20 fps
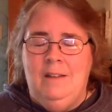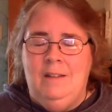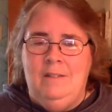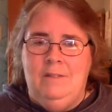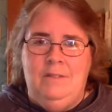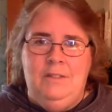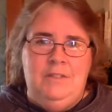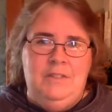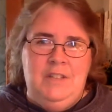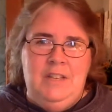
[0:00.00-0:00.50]

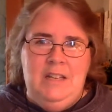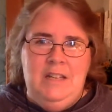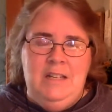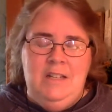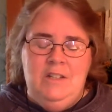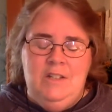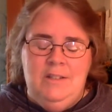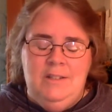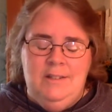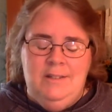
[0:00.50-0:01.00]
15
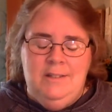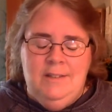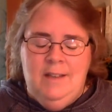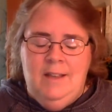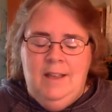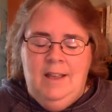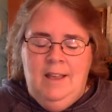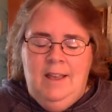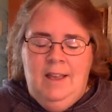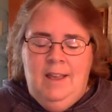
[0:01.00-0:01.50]
inches.
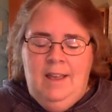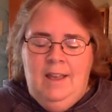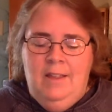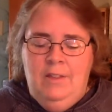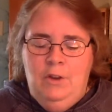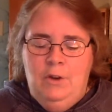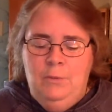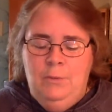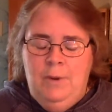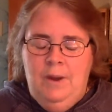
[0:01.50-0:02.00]

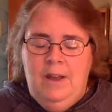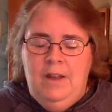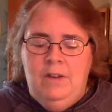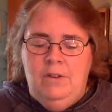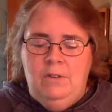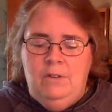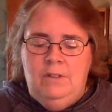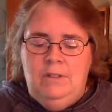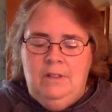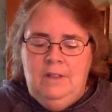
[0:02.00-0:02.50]
And they're
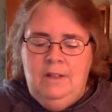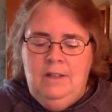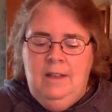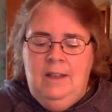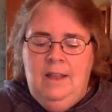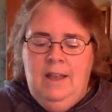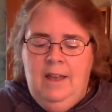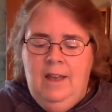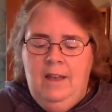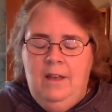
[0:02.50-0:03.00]
round, and
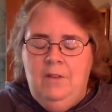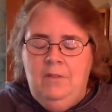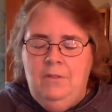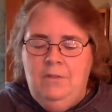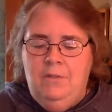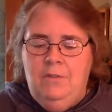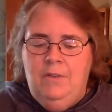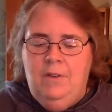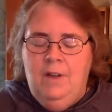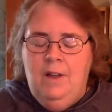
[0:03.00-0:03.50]
they
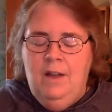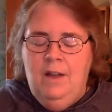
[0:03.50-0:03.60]
have